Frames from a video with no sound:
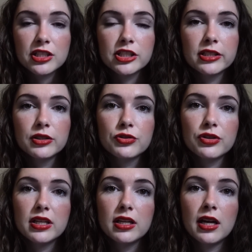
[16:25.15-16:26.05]

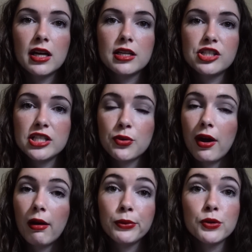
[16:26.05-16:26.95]
children, she's
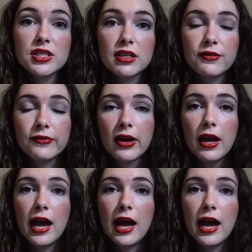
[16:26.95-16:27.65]
quite abusive,